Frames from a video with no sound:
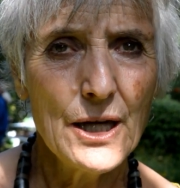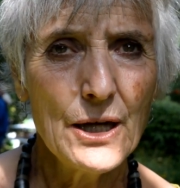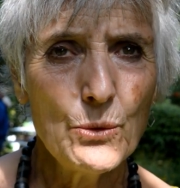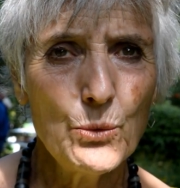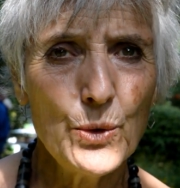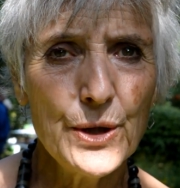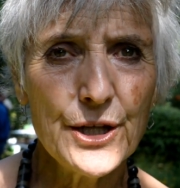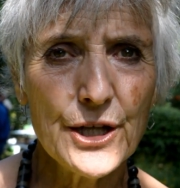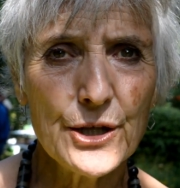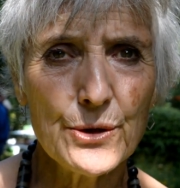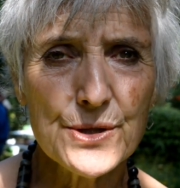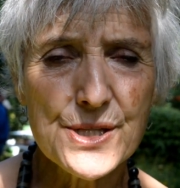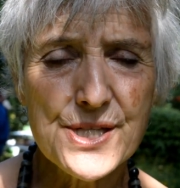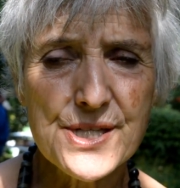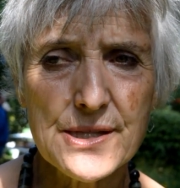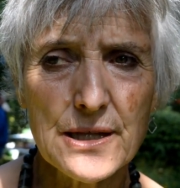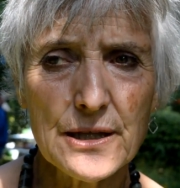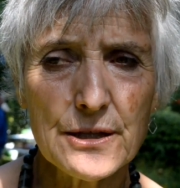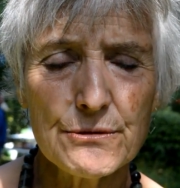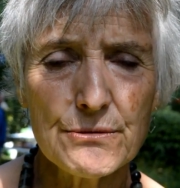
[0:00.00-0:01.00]
we know are
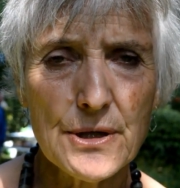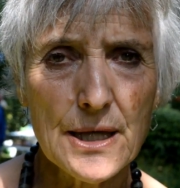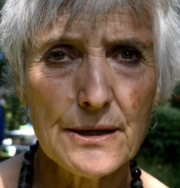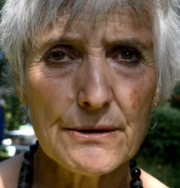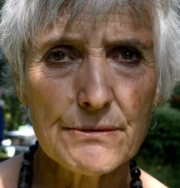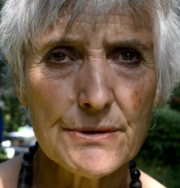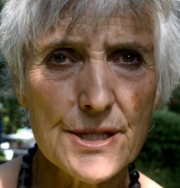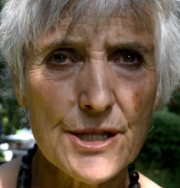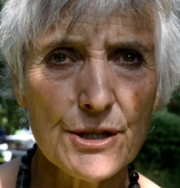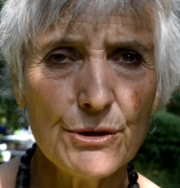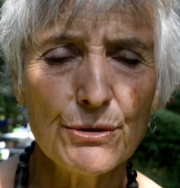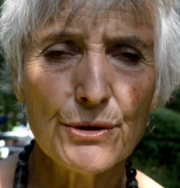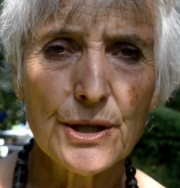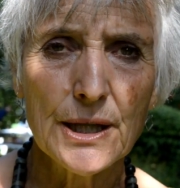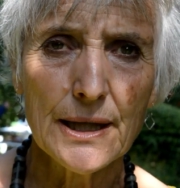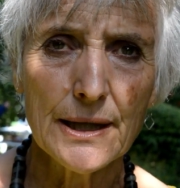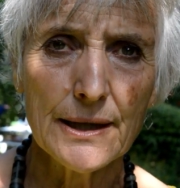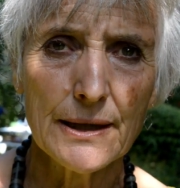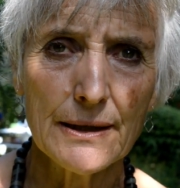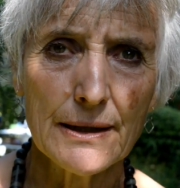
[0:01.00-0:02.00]
still around,
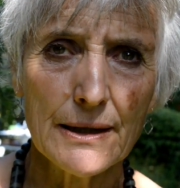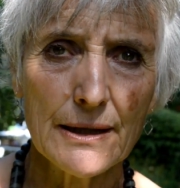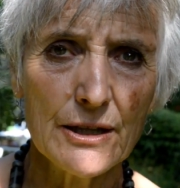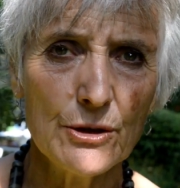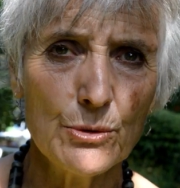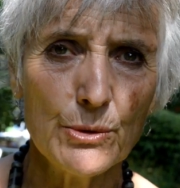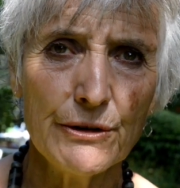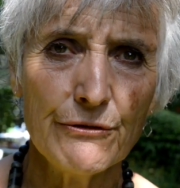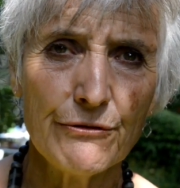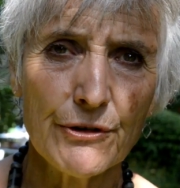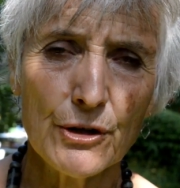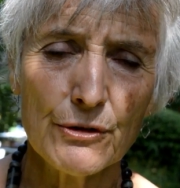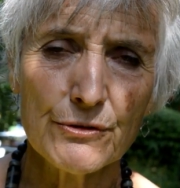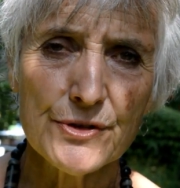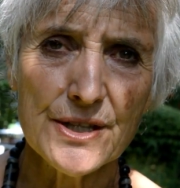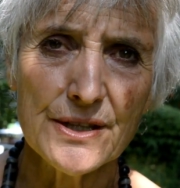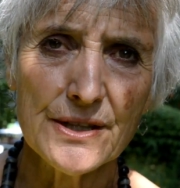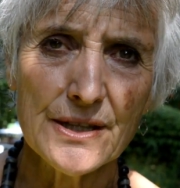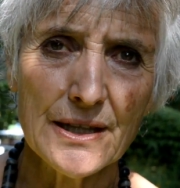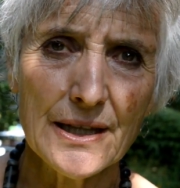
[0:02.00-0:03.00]
who were involved in
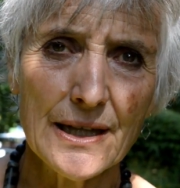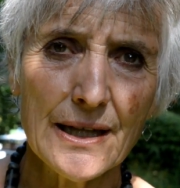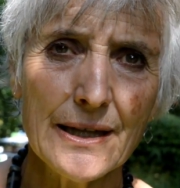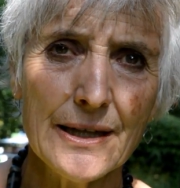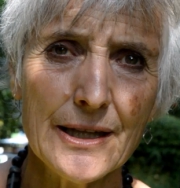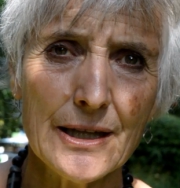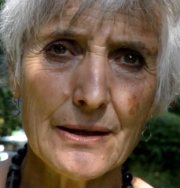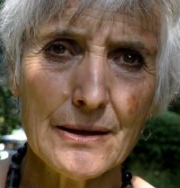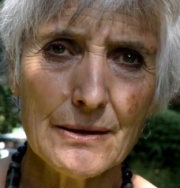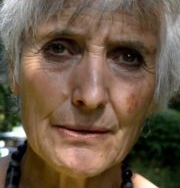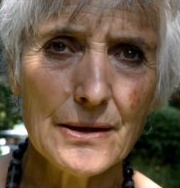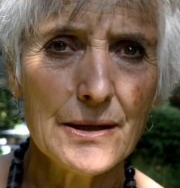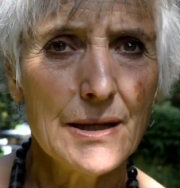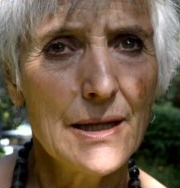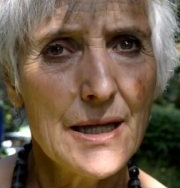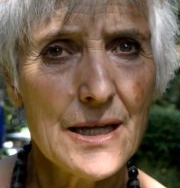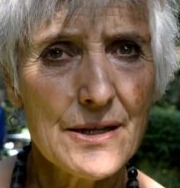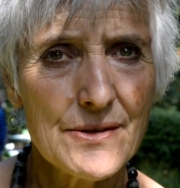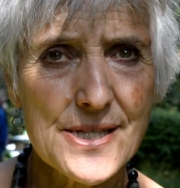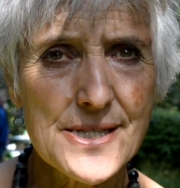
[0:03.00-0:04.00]

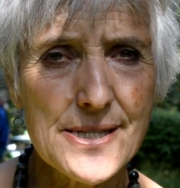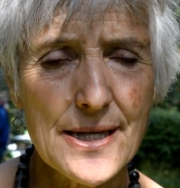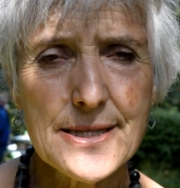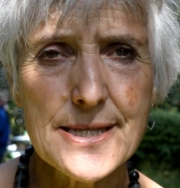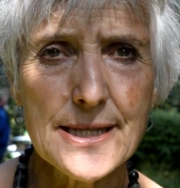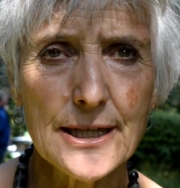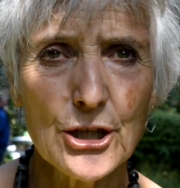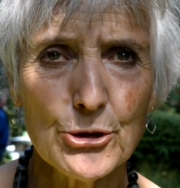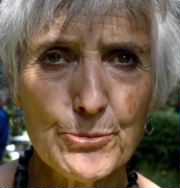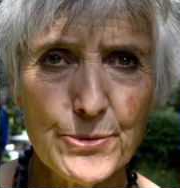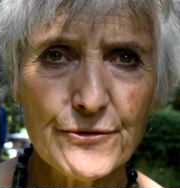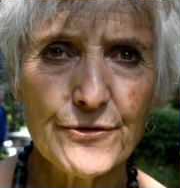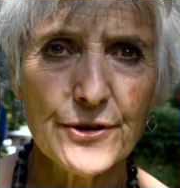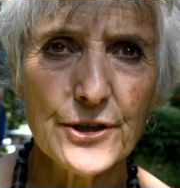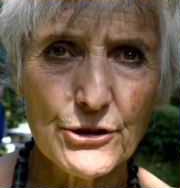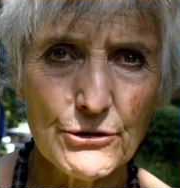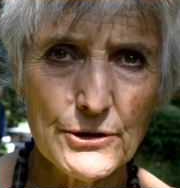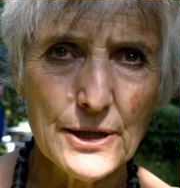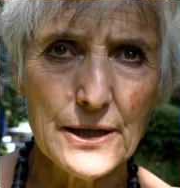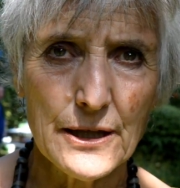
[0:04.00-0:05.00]
the setting up of the
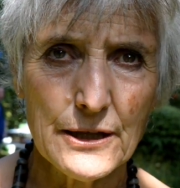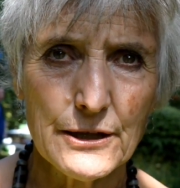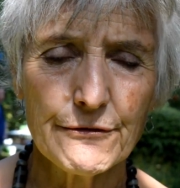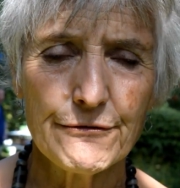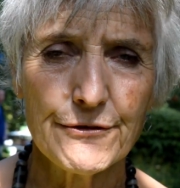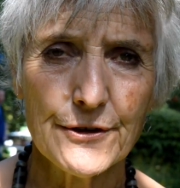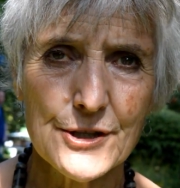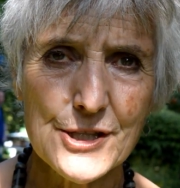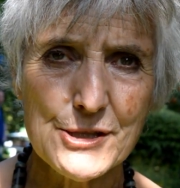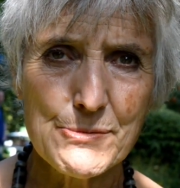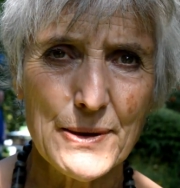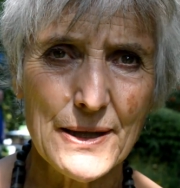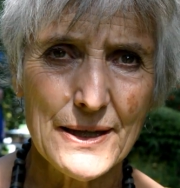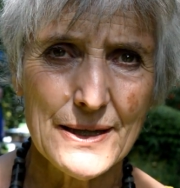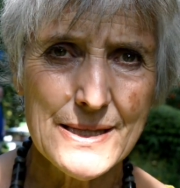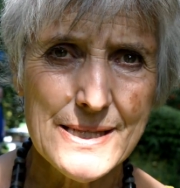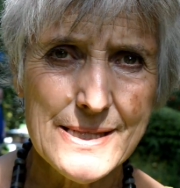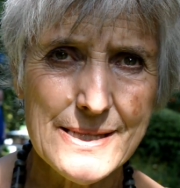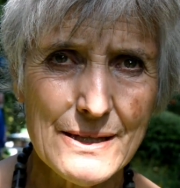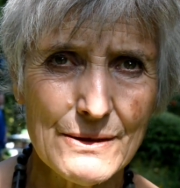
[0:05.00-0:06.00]
green in the first
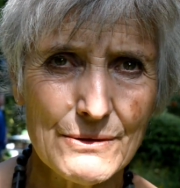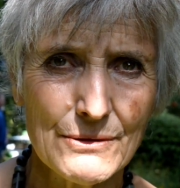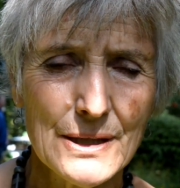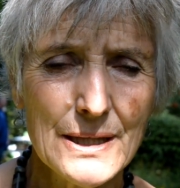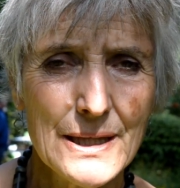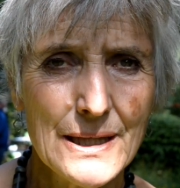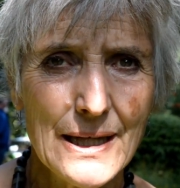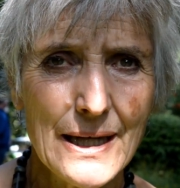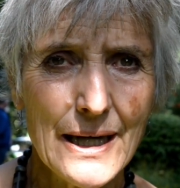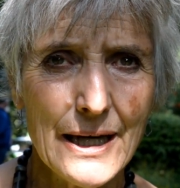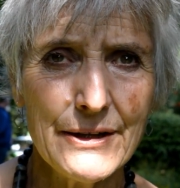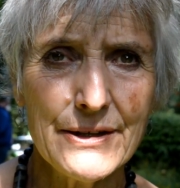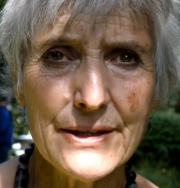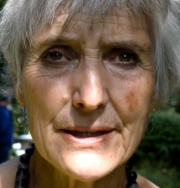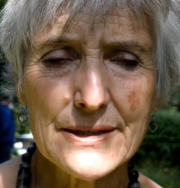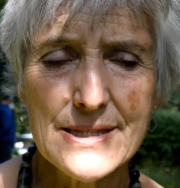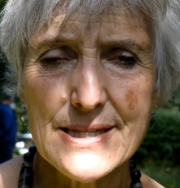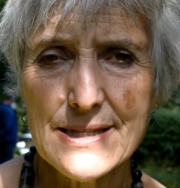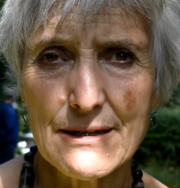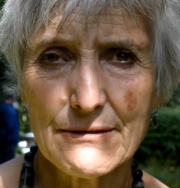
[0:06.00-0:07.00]
place. So, and the
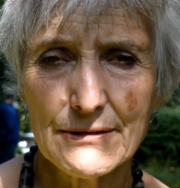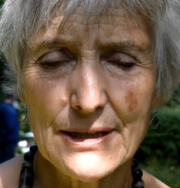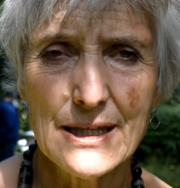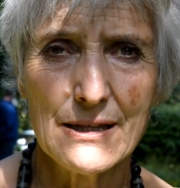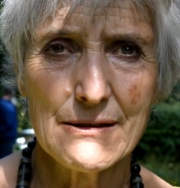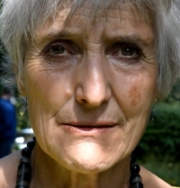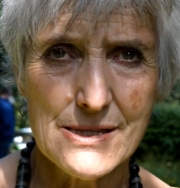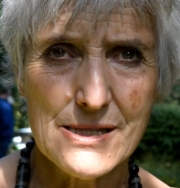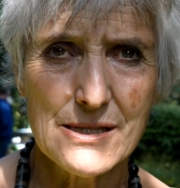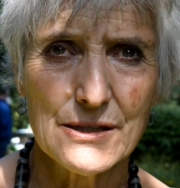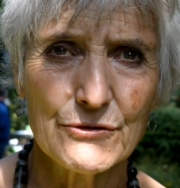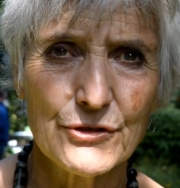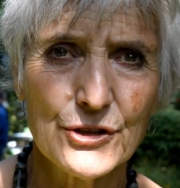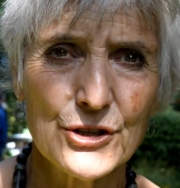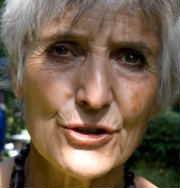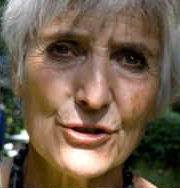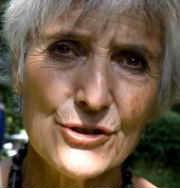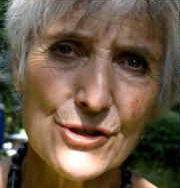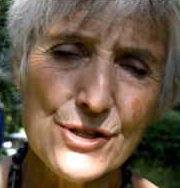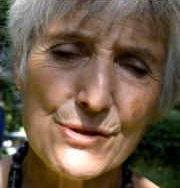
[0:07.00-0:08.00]
town council, of
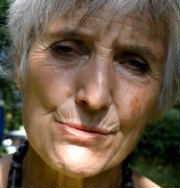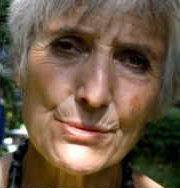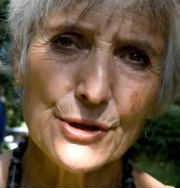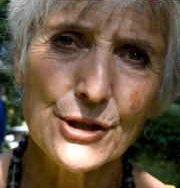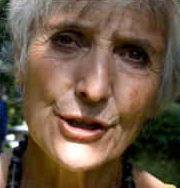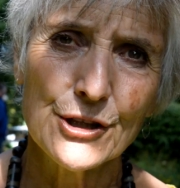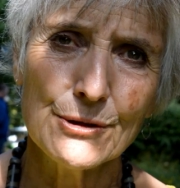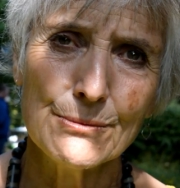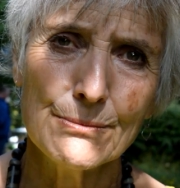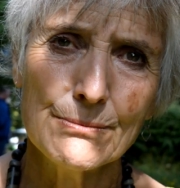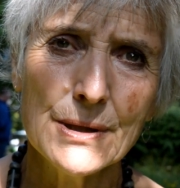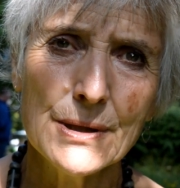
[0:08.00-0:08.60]
course, will come.